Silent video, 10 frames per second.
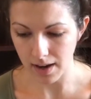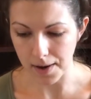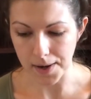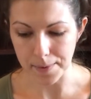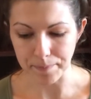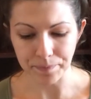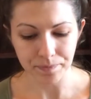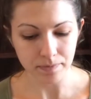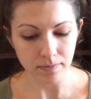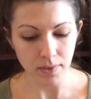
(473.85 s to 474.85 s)

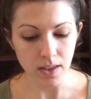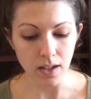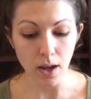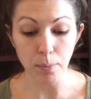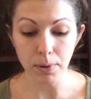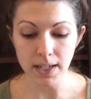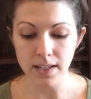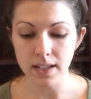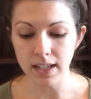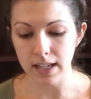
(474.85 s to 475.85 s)
A place
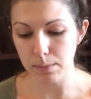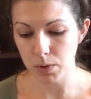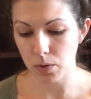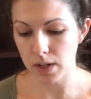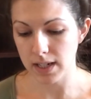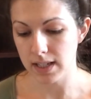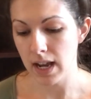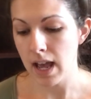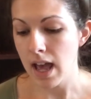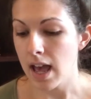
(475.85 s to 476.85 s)
to keep toys
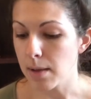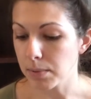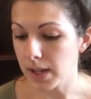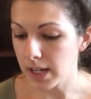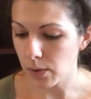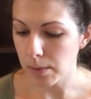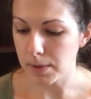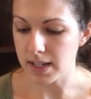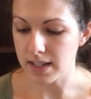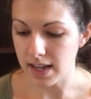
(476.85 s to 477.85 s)
and play
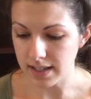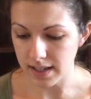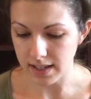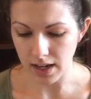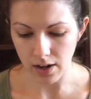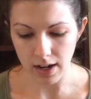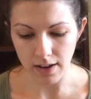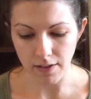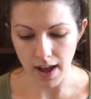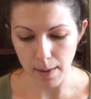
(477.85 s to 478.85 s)
equipment is necessary
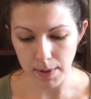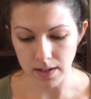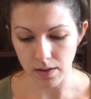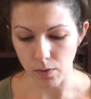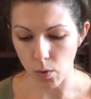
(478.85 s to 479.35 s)
if habits of